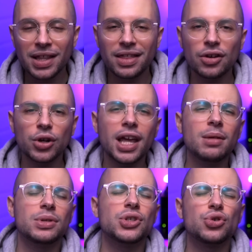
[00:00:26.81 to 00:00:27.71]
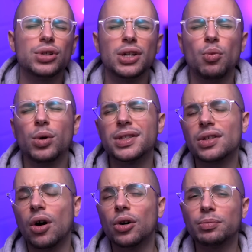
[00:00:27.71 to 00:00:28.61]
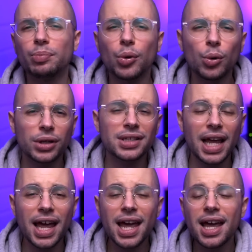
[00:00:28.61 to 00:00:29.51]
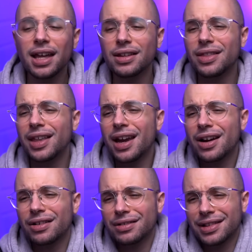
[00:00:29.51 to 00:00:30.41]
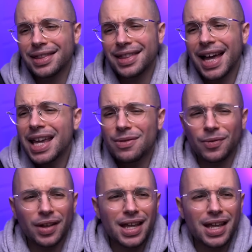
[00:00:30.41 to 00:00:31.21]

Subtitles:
their chemistry was on point and their life